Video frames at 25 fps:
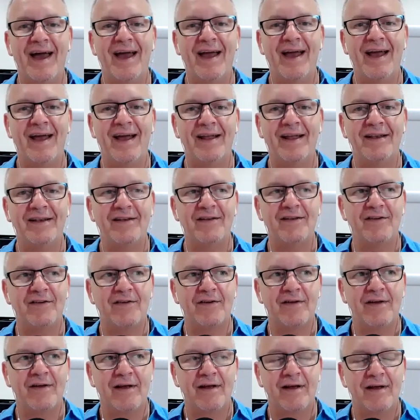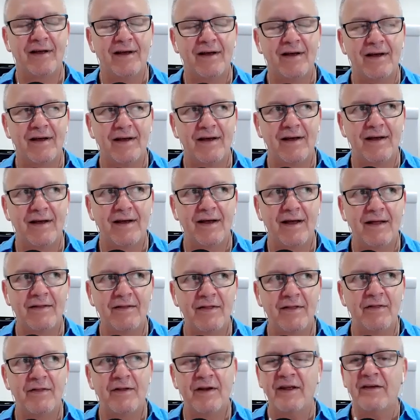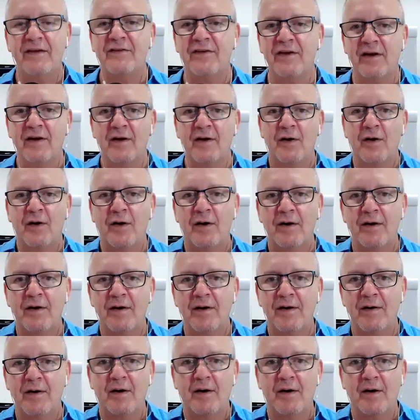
and then the next thing I